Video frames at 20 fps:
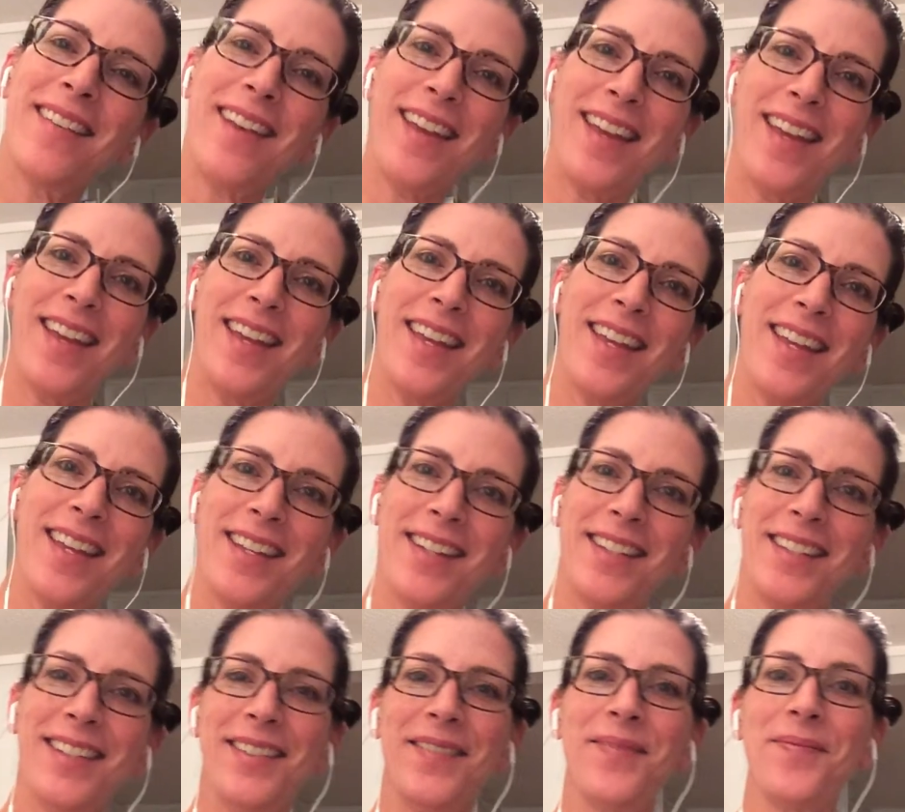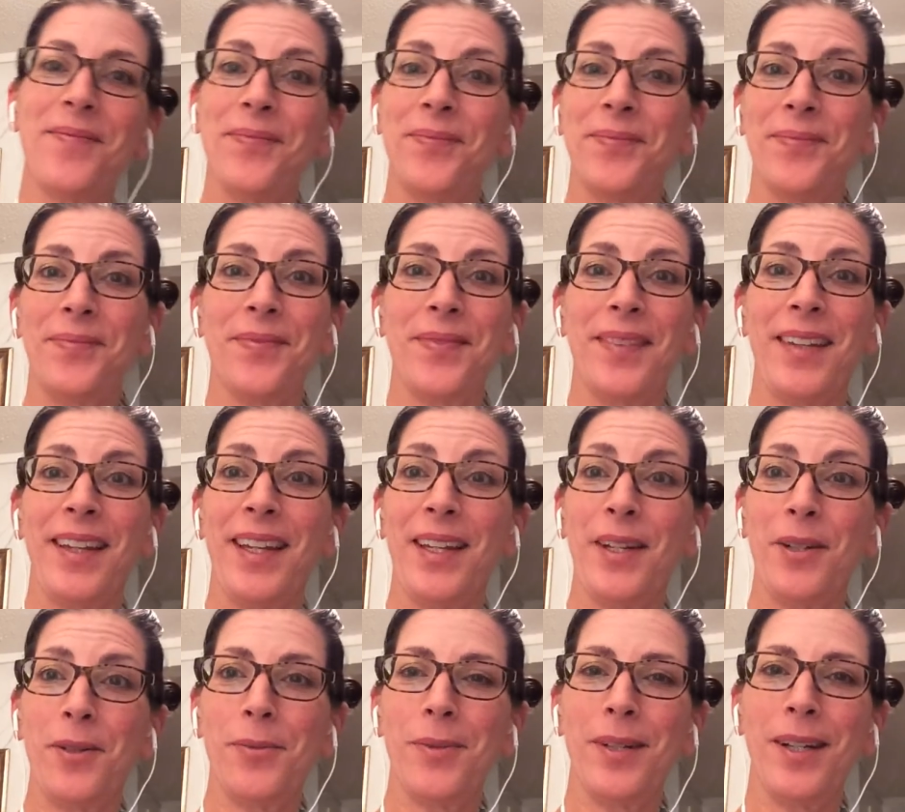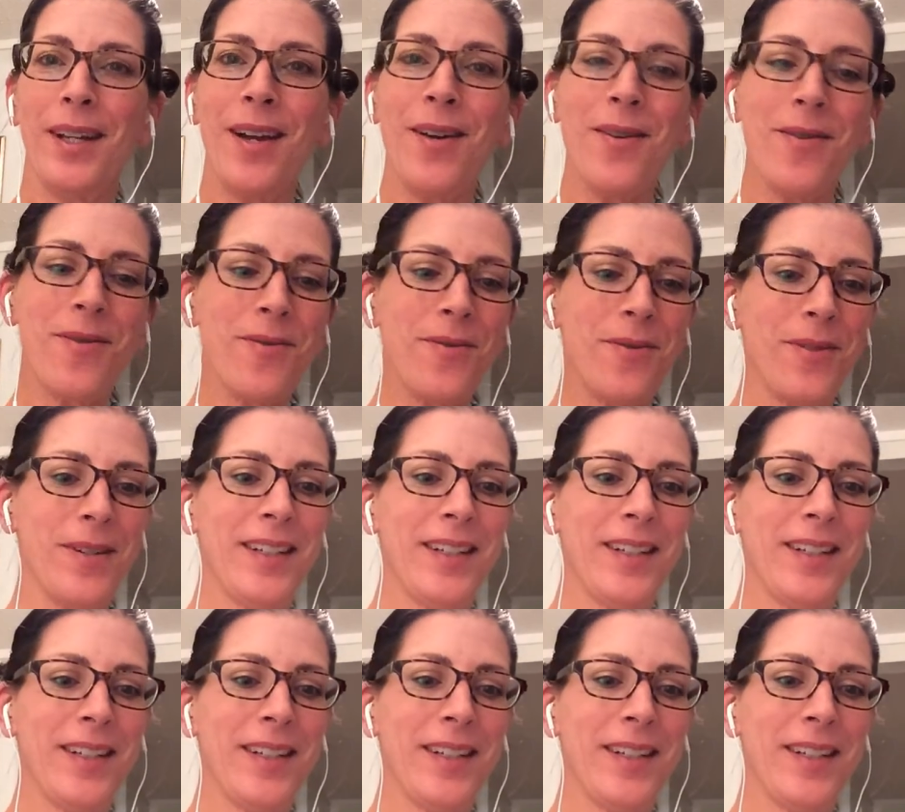again. Here we go.